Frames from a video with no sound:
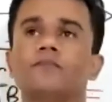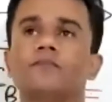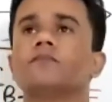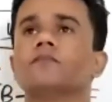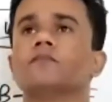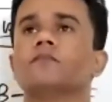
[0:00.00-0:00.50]

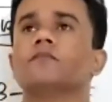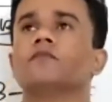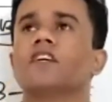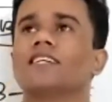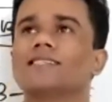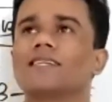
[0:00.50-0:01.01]

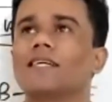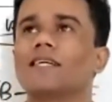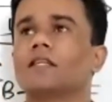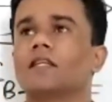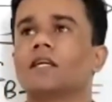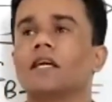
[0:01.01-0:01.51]
What else?
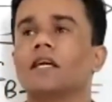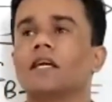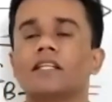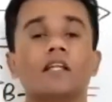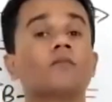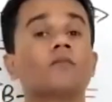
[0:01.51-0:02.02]
Ethyl
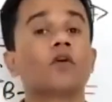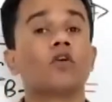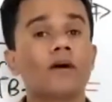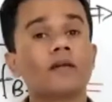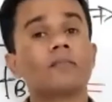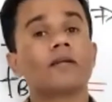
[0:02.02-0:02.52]
bromide,
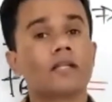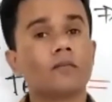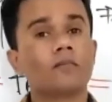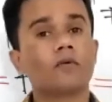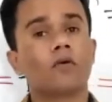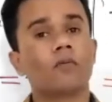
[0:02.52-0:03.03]
methyl
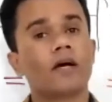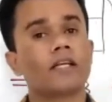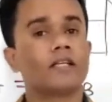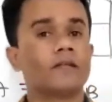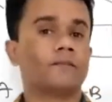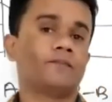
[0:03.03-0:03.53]
bromide,
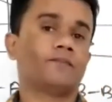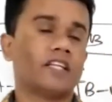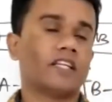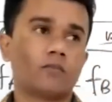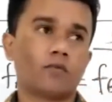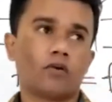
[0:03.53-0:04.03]
ethyl
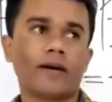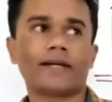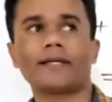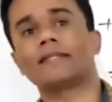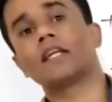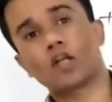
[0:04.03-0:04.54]
bromide and
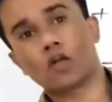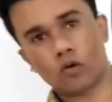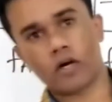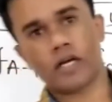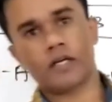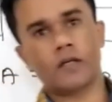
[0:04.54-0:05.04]
ethyl
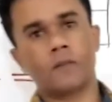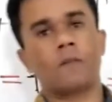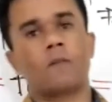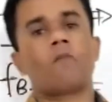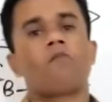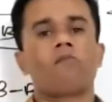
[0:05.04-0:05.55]
chloride,
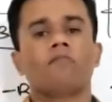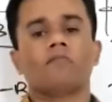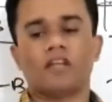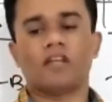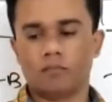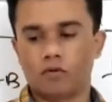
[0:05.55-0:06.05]

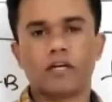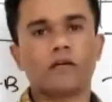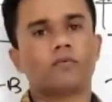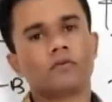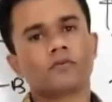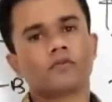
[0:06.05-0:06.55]

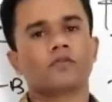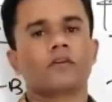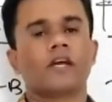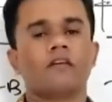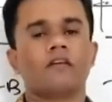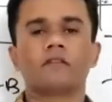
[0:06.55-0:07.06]
dipole. So we
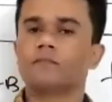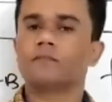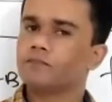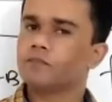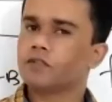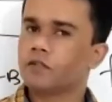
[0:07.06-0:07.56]
have
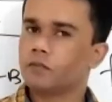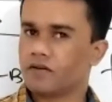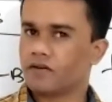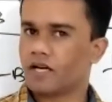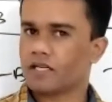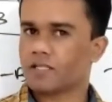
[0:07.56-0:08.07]
same
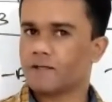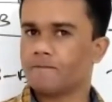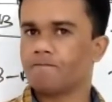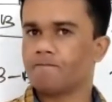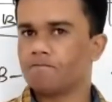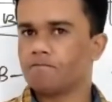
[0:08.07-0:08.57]
attraction,
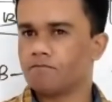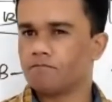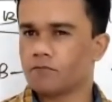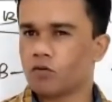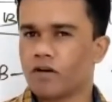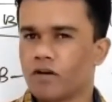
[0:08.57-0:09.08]

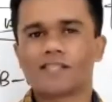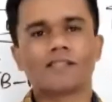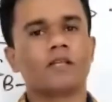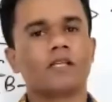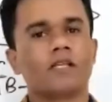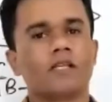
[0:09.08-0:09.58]
quite
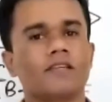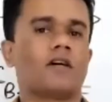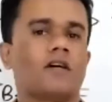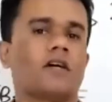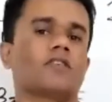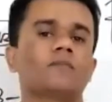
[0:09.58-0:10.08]
similar
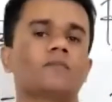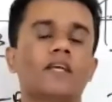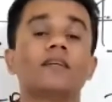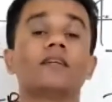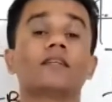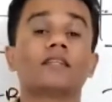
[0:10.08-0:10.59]
attraction.
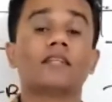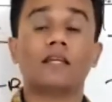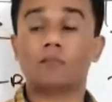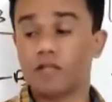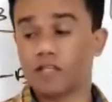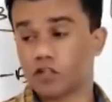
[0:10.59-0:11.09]
Then that
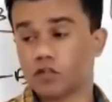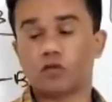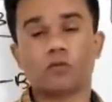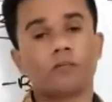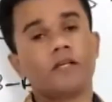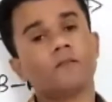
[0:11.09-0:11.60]
mixture should
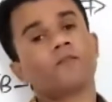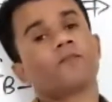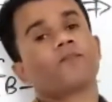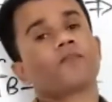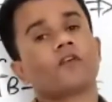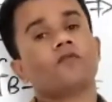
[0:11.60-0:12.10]
be
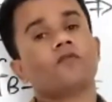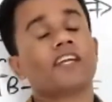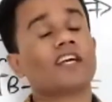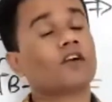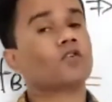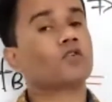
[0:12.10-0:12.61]
very
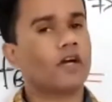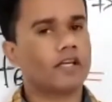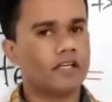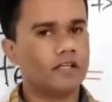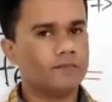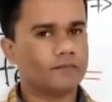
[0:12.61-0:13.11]
close to
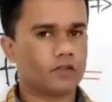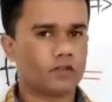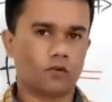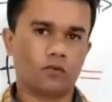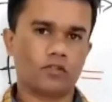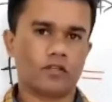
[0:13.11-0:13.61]
ideal
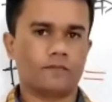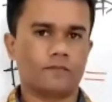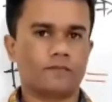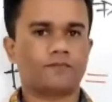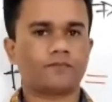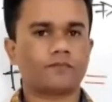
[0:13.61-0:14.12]
solution.
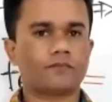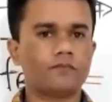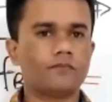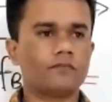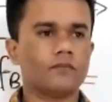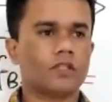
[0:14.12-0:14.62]

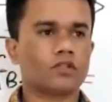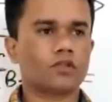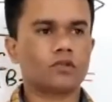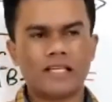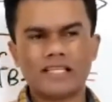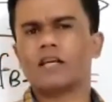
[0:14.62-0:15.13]
So
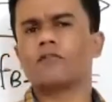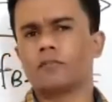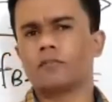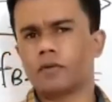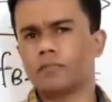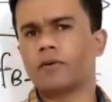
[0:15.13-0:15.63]
that's how we prepare.